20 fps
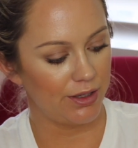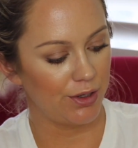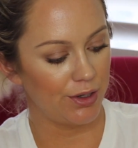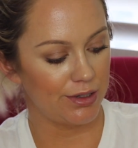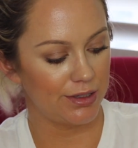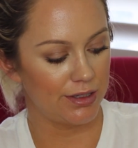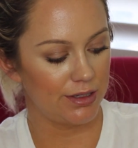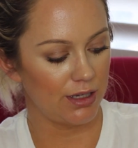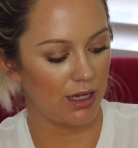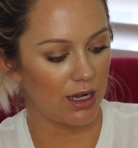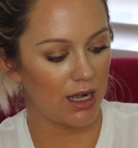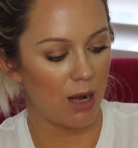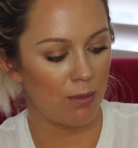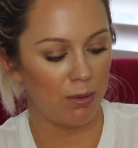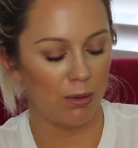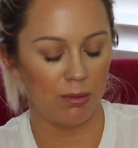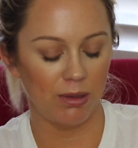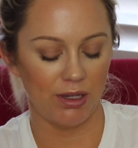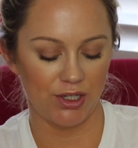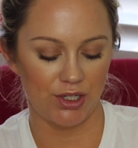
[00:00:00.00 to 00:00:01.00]
And there's a
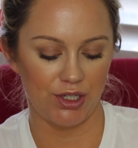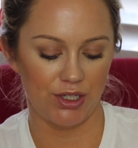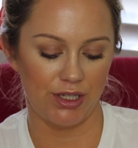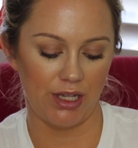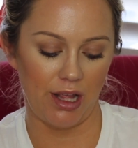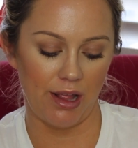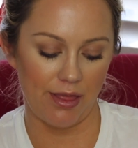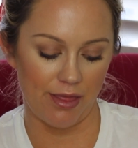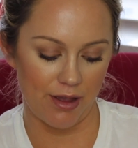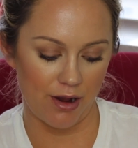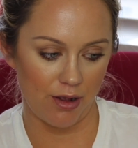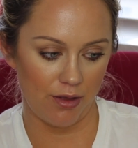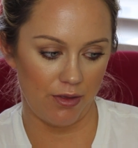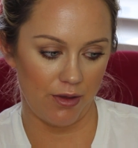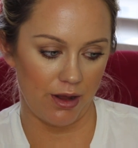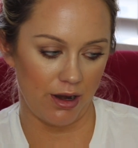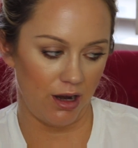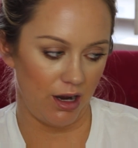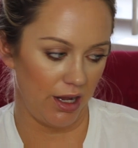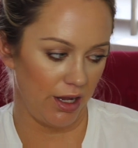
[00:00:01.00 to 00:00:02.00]
couple blushes in there
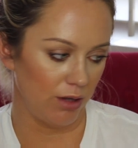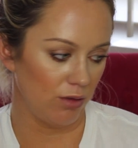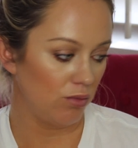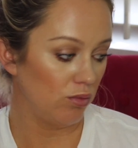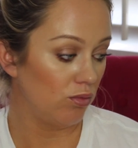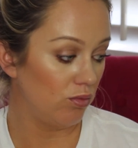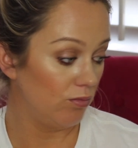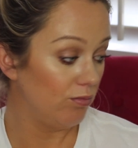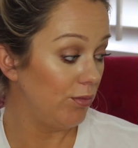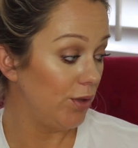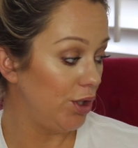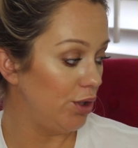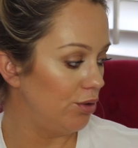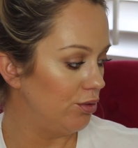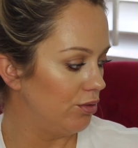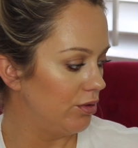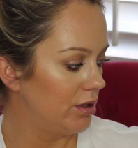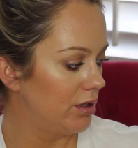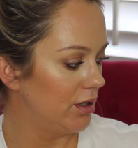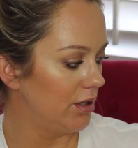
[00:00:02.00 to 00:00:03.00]
that I
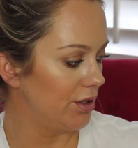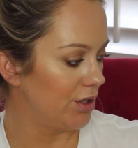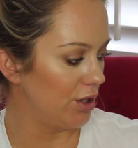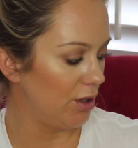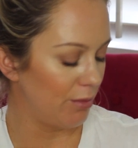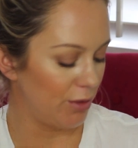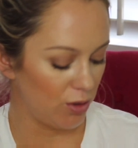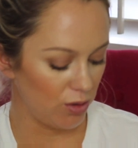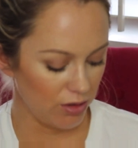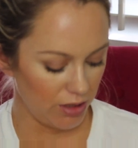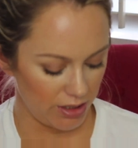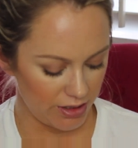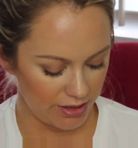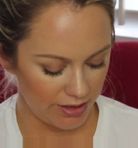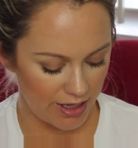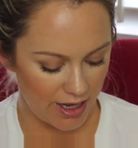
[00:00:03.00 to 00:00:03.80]
use, so I'm going to hold on to